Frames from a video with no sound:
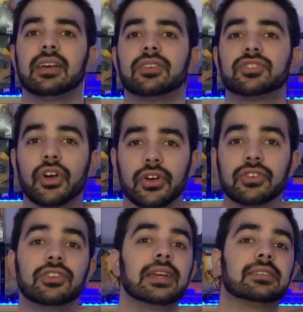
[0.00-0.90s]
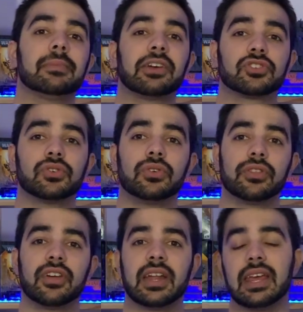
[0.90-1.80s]
So you need to make sure
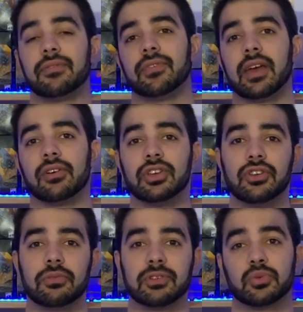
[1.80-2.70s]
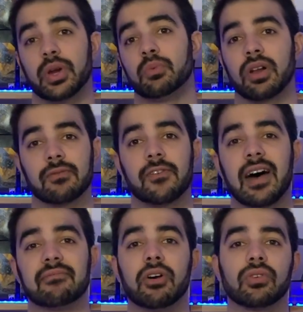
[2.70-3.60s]
that if they're a unit between 1 and
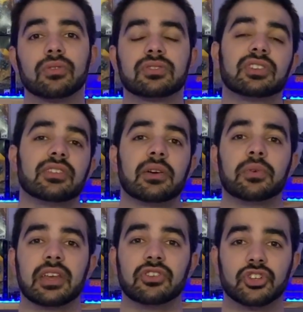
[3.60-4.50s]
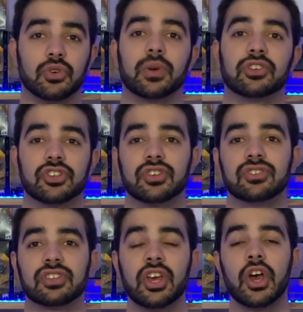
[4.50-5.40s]
5 models, that they're within 2
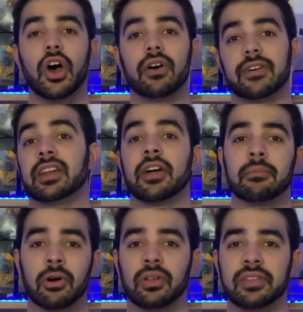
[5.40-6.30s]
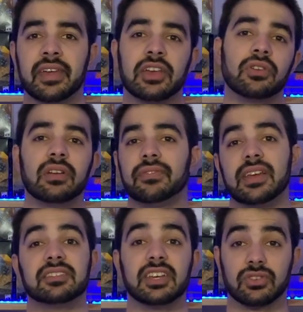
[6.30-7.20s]
inches of another model in their unit. If they're
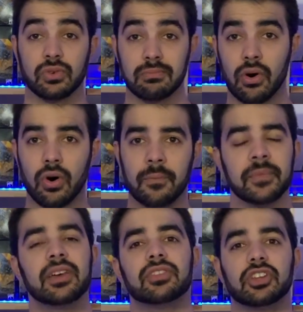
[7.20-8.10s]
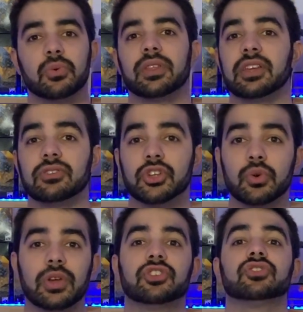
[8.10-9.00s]
6 or more, then you're within
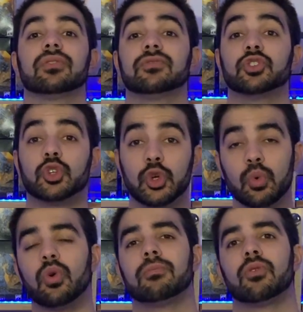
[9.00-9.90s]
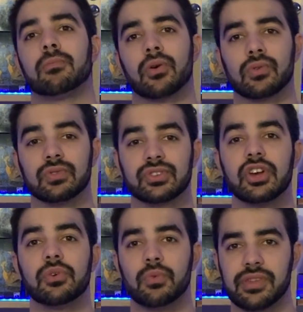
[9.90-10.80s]
2 inches of 2 or more models
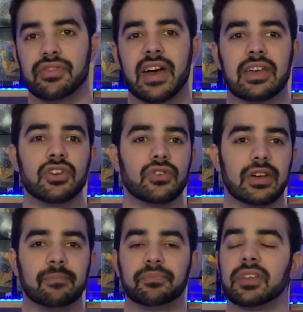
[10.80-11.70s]
within that unit.